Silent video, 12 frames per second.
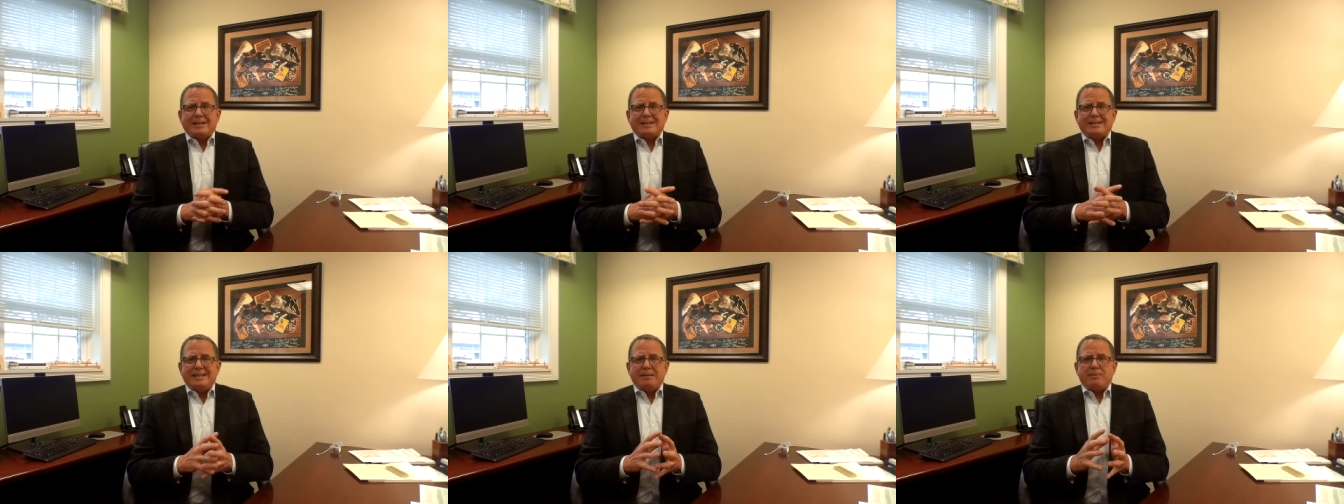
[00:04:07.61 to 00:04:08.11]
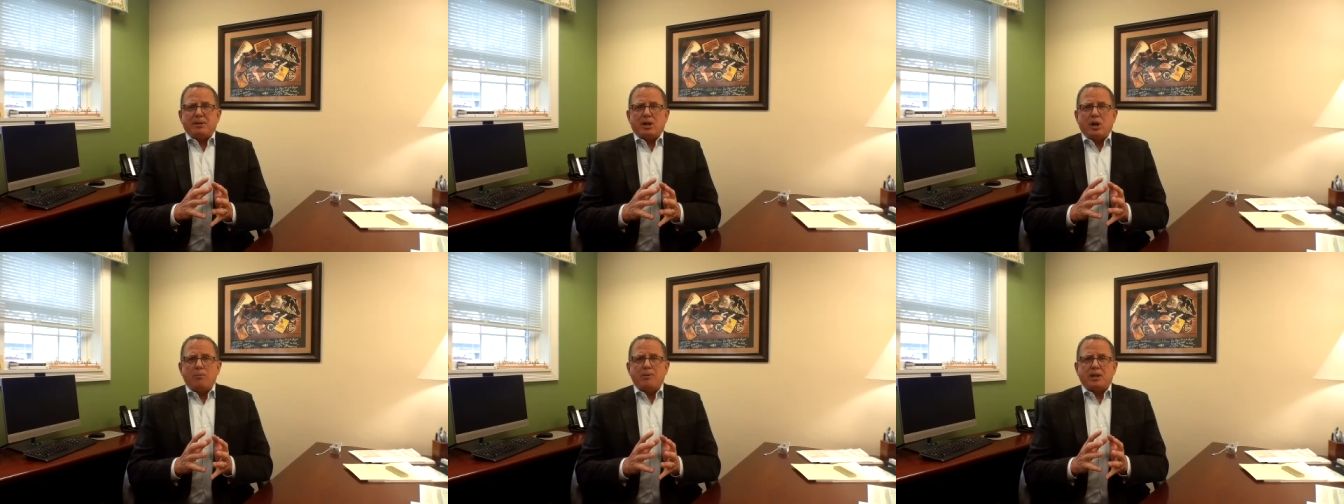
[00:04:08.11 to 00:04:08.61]
deep
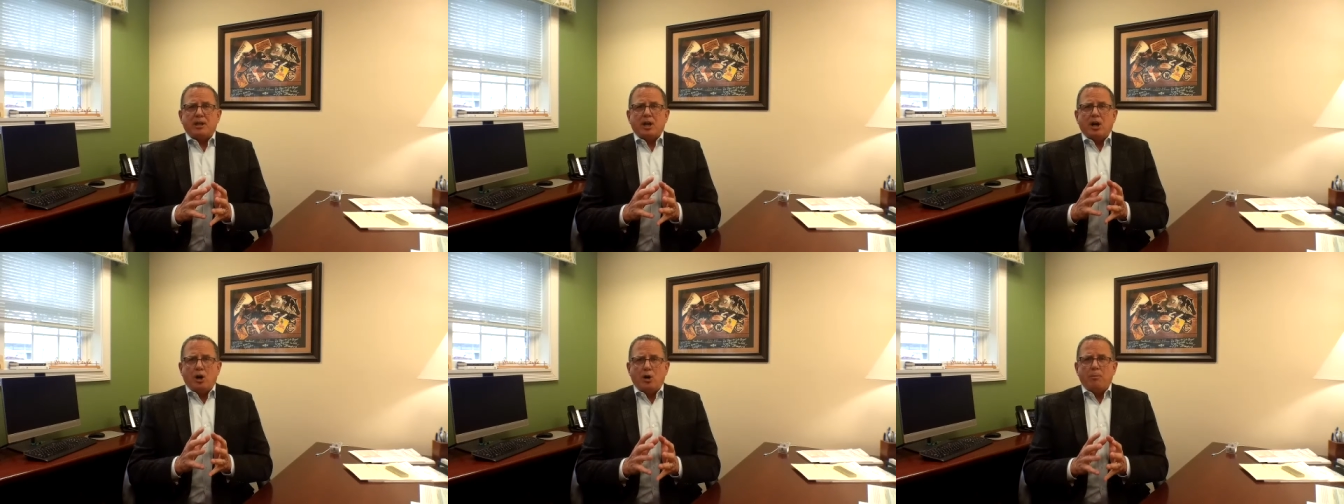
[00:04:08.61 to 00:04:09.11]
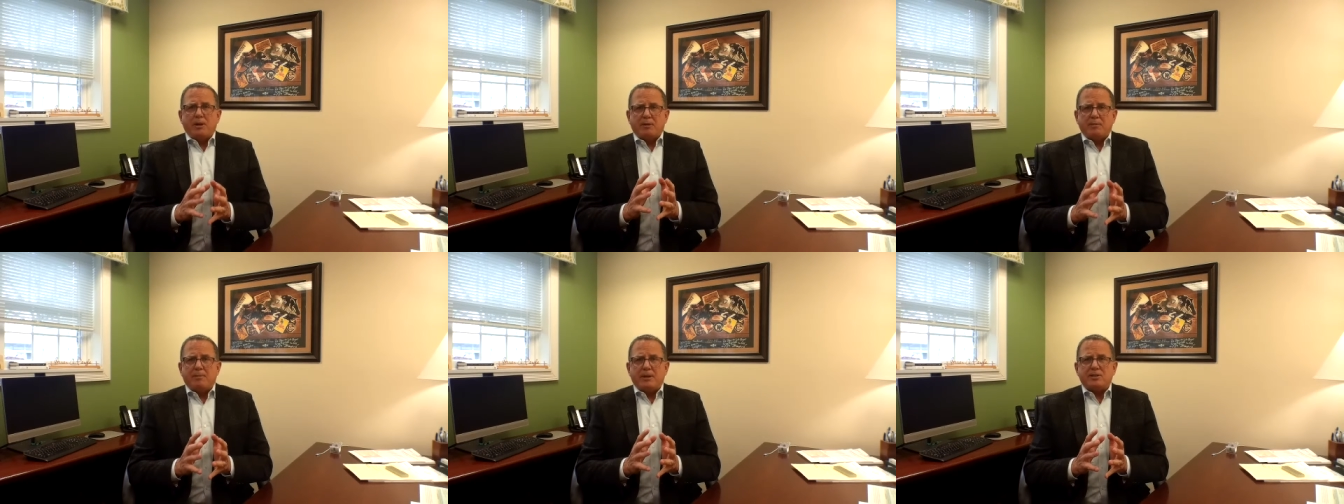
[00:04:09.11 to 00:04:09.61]
home and
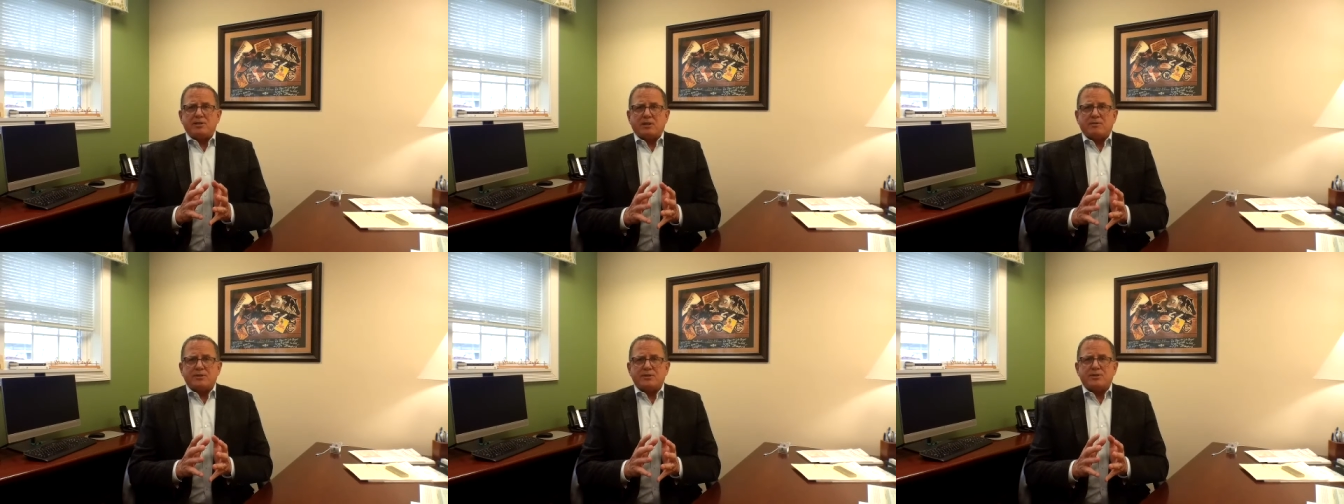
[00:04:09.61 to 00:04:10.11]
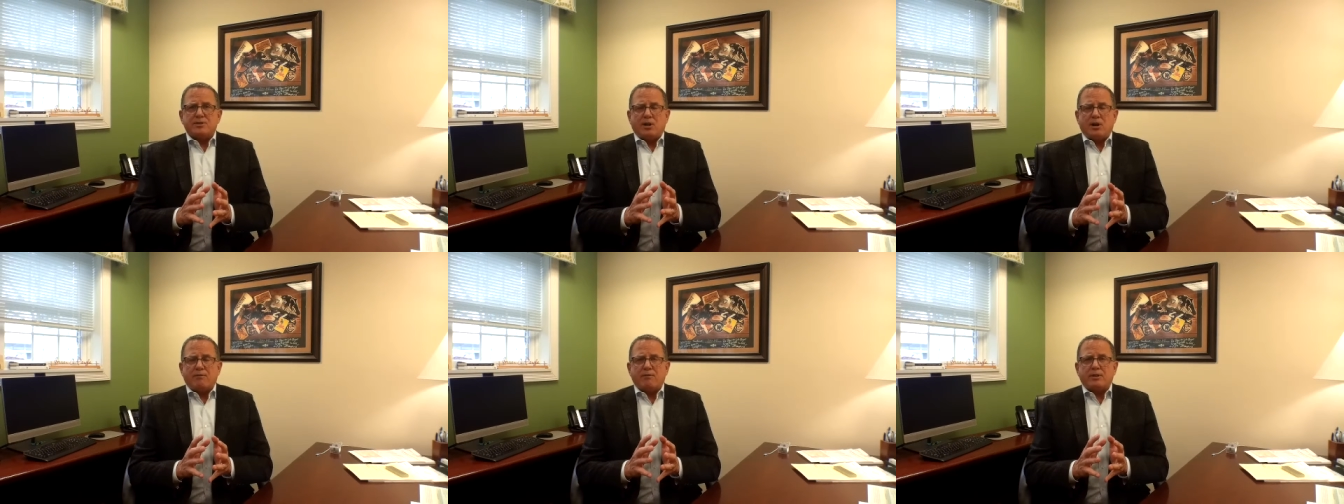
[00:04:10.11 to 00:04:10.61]
community-based services
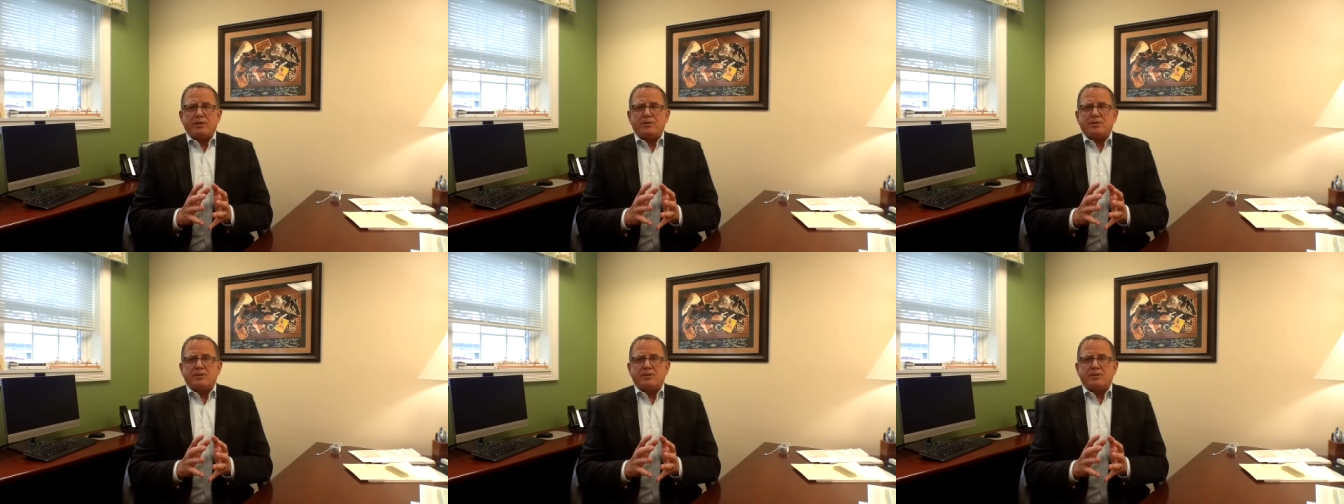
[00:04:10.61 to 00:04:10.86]
offerings.